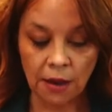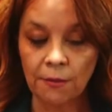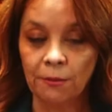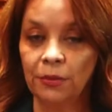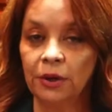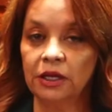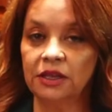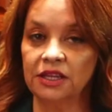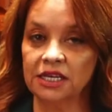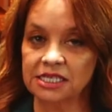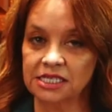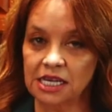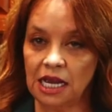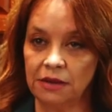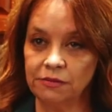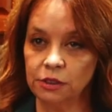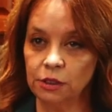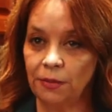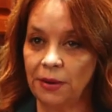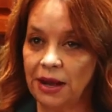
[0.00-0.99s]
but the
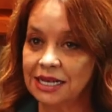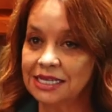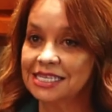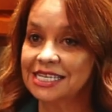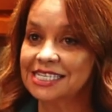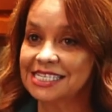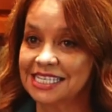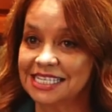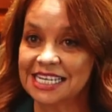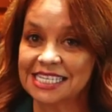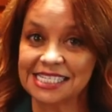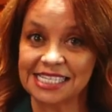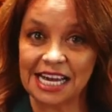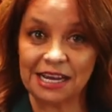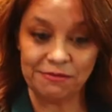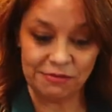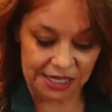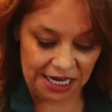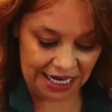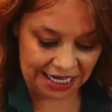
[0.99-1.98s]
same spices and the
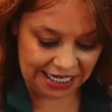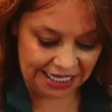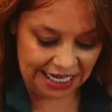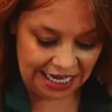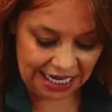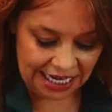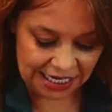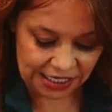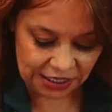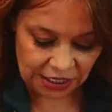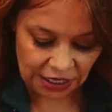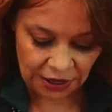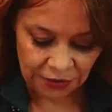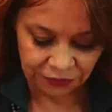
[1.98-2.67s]
same techniques,